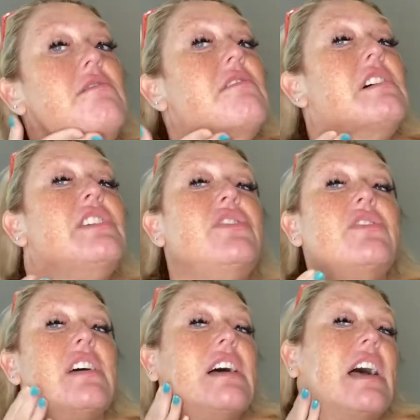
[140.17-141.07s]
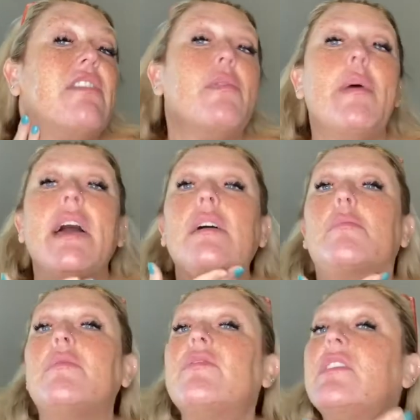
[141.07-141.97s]
I do not have a backup
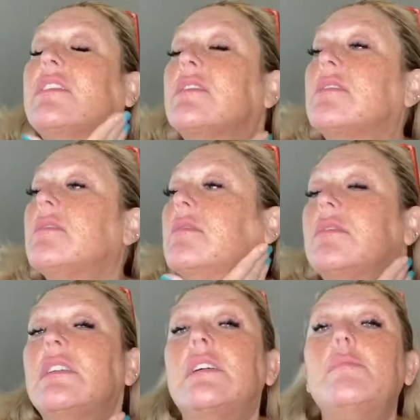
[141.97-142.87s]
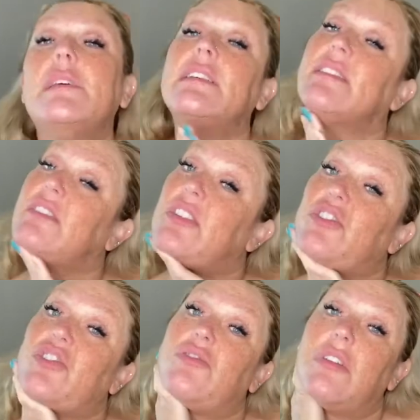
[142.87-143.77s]
of this because it's
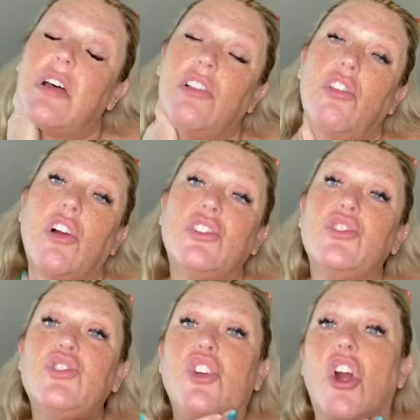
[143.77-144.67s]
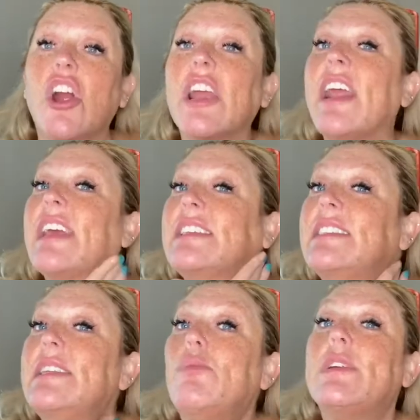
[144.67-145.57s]
such a large jar and I can
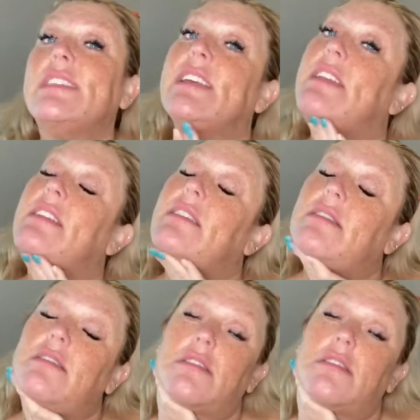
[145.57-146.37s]
see what's in it.